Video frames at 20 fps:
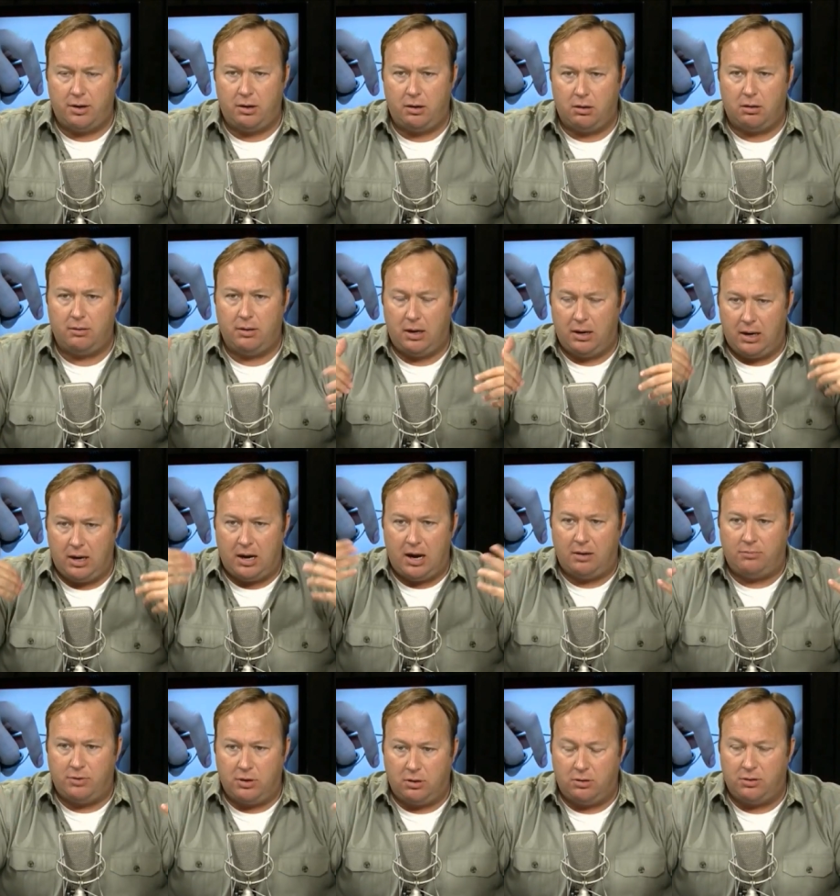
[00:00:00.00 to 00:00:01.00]
to your, and, and, I
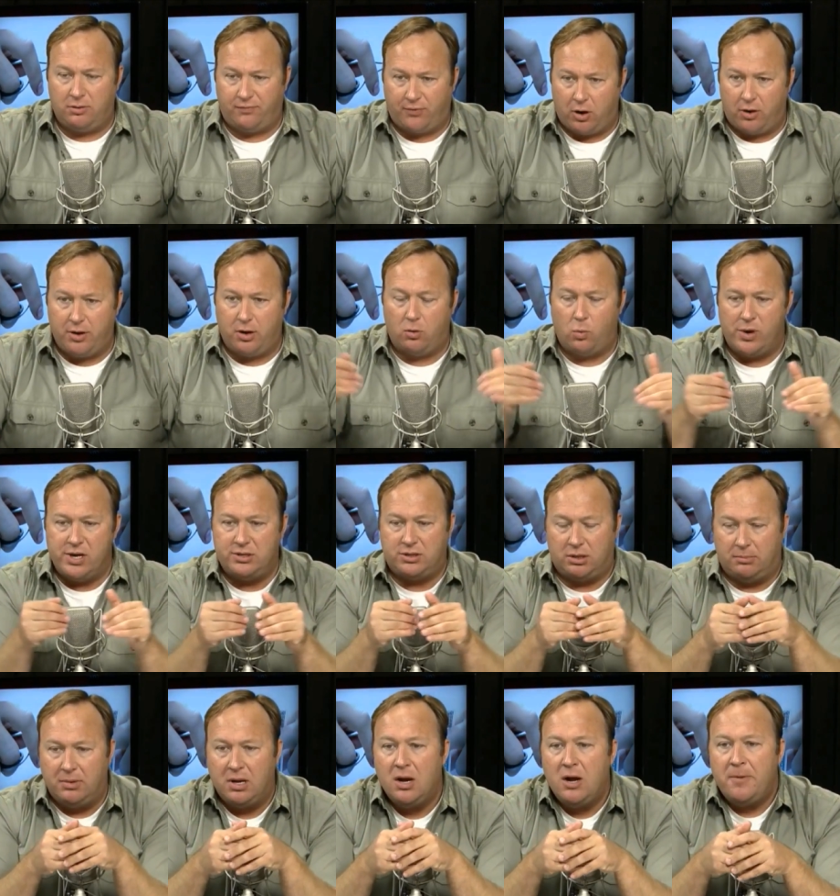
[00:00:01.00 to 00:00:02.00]
you know defer to your
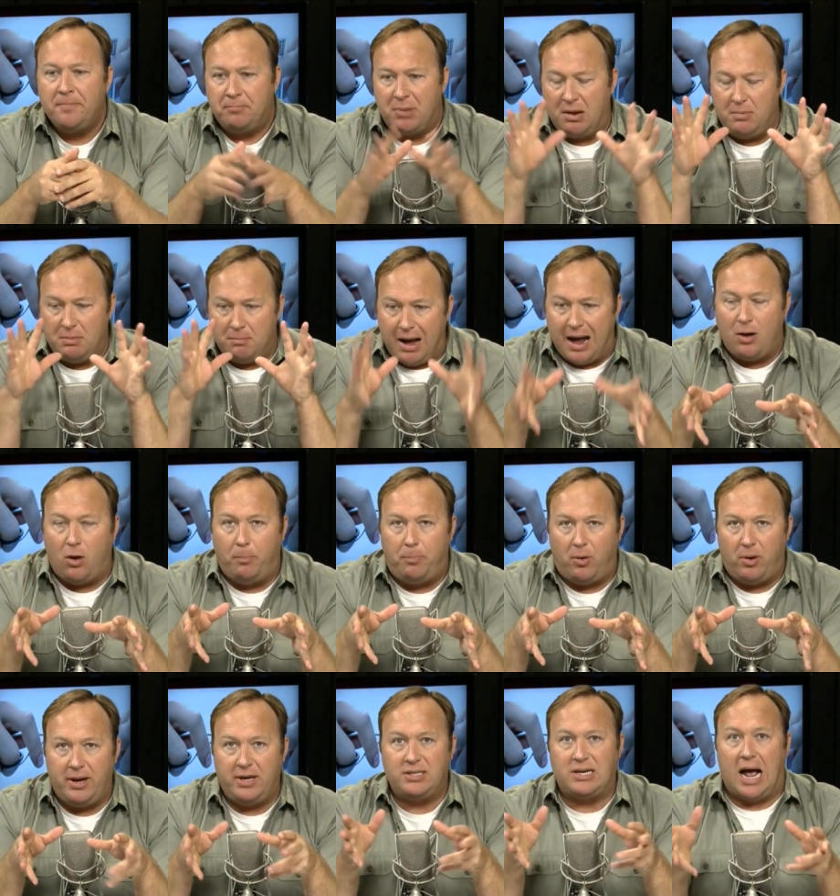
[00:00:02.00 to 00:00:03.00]
wisdom. But I mean, my whole
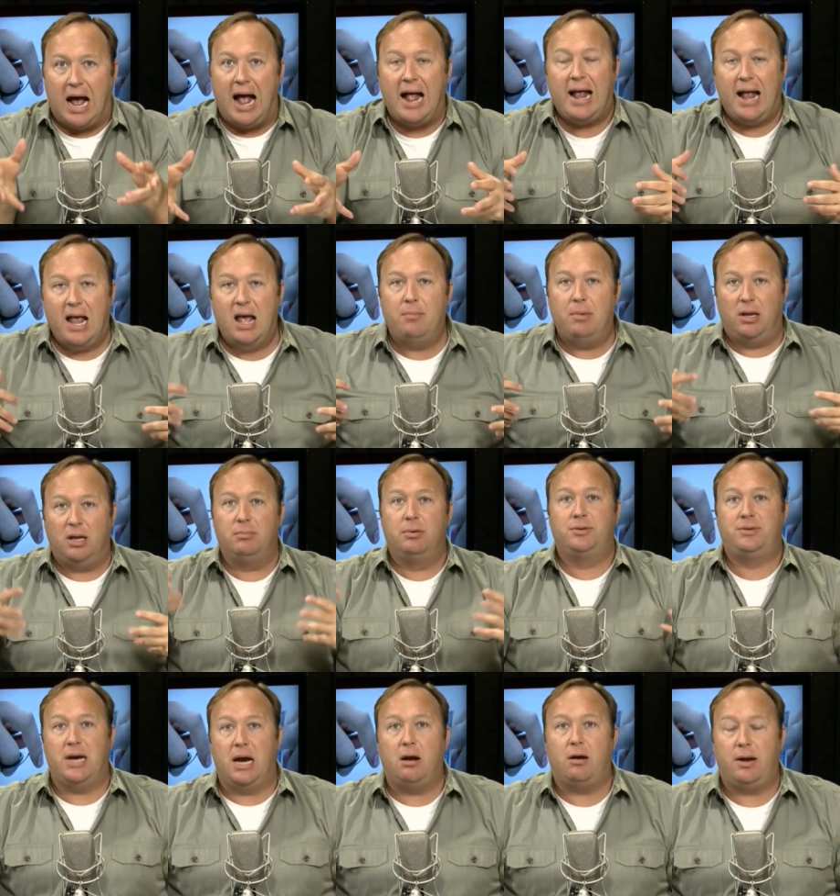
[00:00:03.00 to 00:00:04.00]
point is, I am a
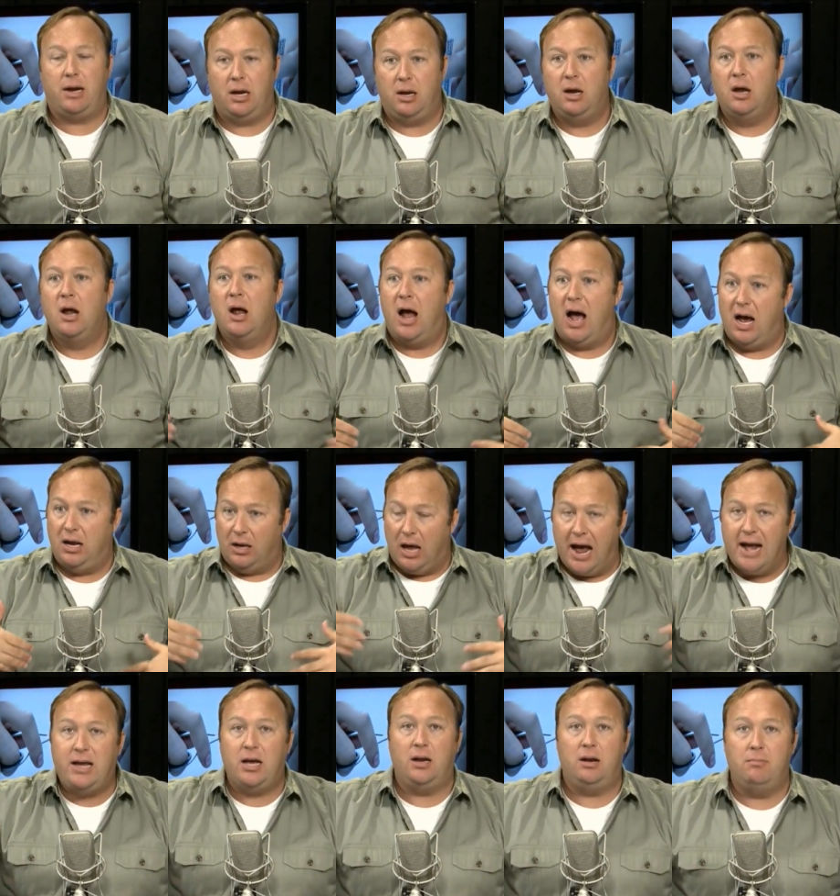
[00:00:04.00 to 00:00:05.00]
libertarian. I
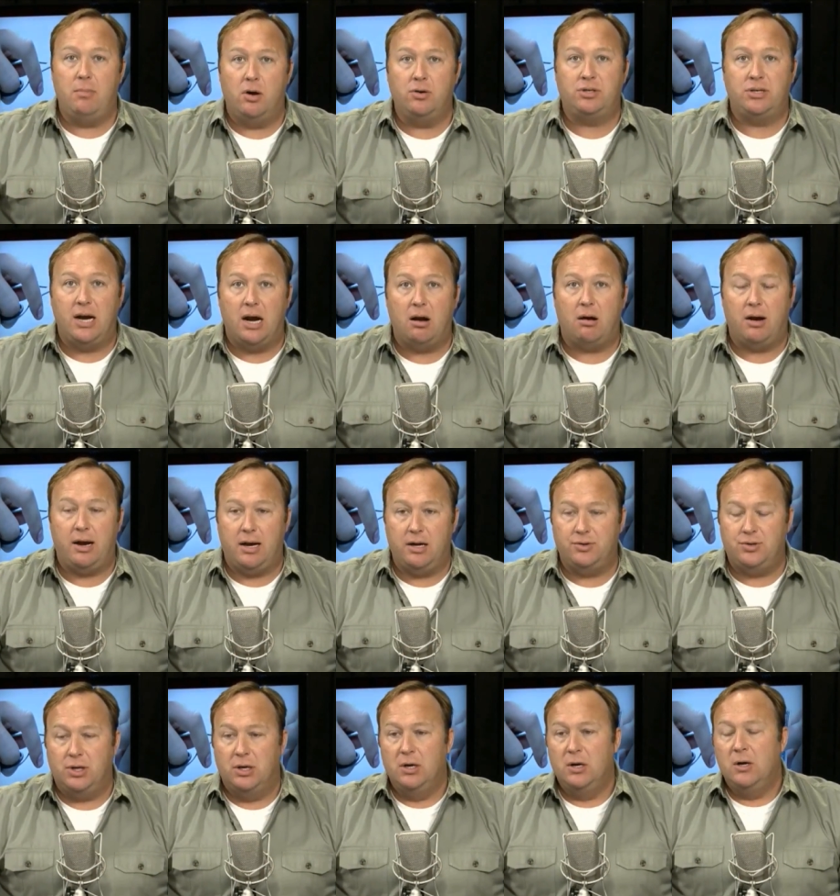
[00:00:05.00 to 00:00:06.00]
like it in most
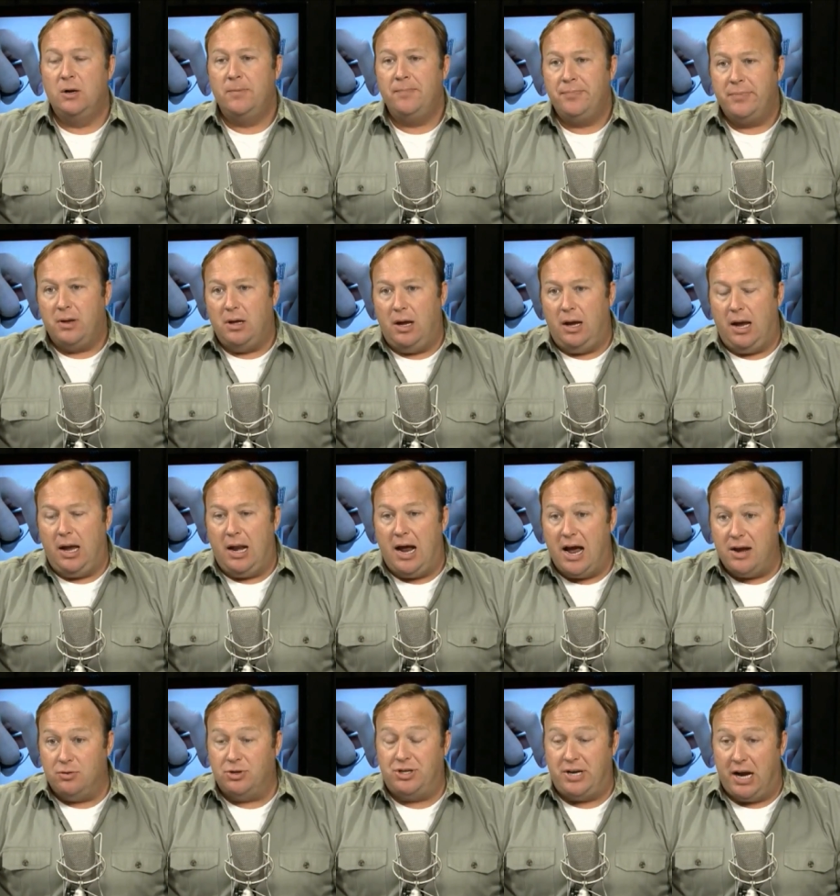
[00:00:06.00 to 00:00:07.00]
areas, and, and
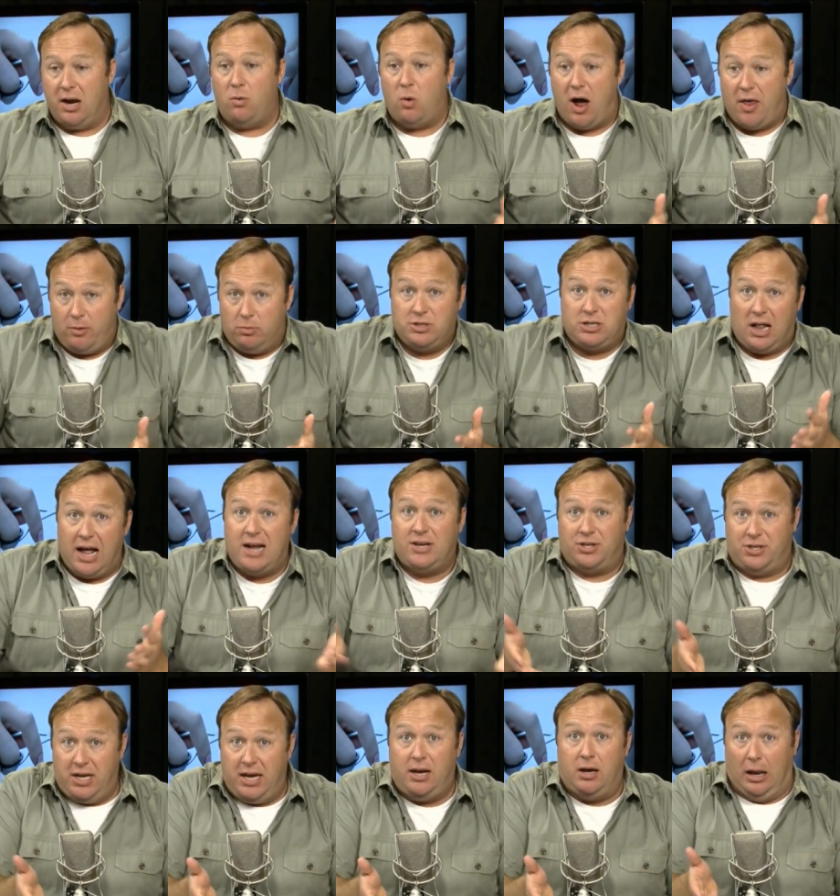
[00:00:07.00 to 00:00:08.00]
I understand why there was
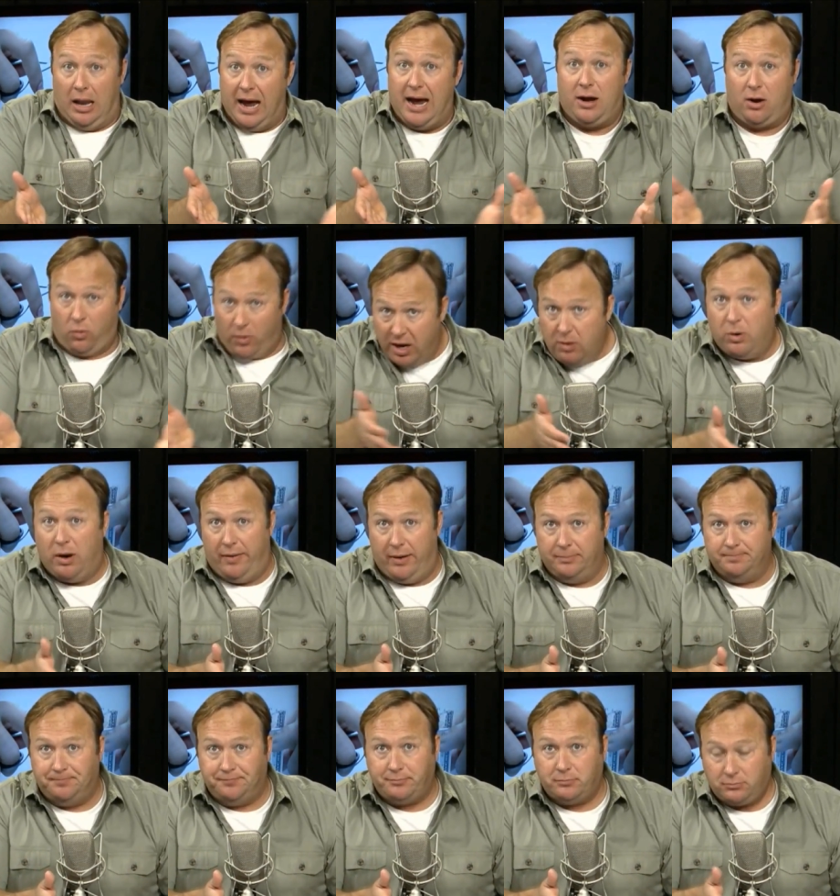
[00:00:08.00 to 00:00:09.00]
Glass Steagall. I agree with
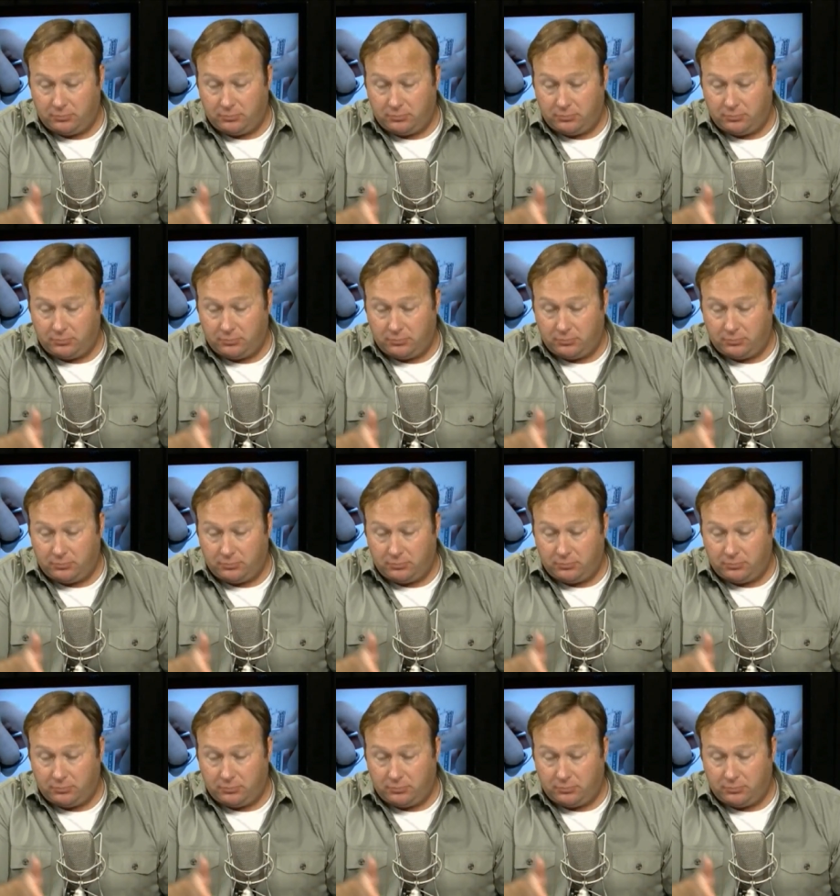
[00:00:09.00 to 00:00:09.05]
it.